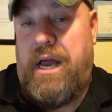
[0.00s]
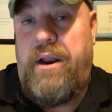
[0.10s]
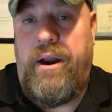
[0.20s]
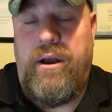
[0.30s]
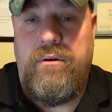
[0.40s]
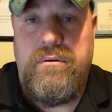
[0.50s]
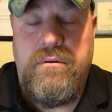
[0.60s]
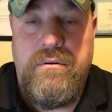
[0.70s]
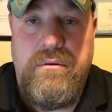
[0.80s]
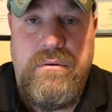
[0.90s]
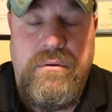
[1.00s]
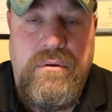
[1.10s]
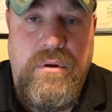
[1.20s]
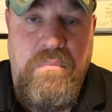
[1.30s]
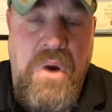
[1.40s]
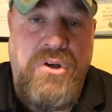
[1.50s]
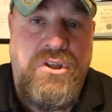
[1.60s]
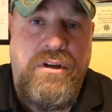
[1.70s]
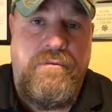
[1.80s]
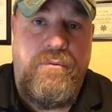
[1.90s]
I don't know.
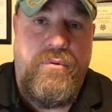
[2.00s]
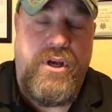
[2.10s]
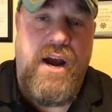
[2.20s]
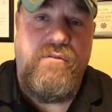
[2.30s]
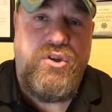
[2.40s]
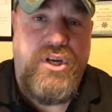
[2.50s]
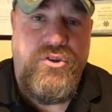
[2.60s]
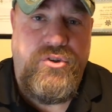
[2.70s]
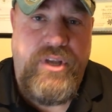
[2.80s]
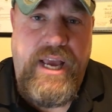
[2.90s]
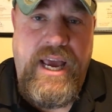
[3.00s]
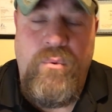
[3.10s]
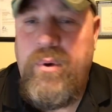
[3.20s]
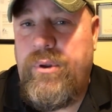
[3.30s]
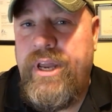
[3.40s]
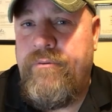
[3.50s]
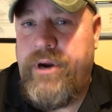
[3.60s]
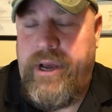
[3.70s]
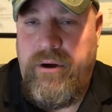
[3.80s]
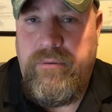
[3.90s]
Most of the conversations they had, we will
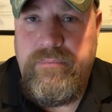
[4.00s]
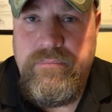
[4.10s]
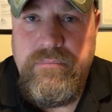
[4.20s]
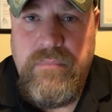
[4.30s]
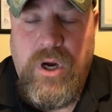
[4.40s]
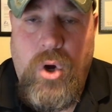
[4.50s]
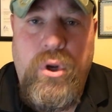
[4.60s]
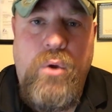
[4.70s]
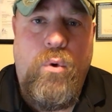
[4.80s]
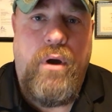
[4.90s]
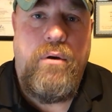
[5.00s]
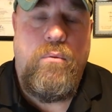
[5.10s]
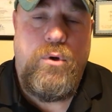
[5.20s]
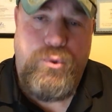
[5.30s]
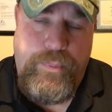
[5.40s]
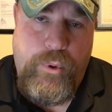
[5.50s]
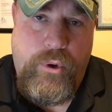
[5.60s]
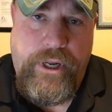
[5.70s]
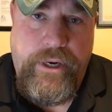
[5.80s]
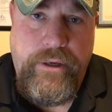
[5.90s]
never know. Only what was
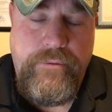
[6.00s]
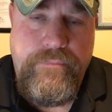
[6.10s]
reported.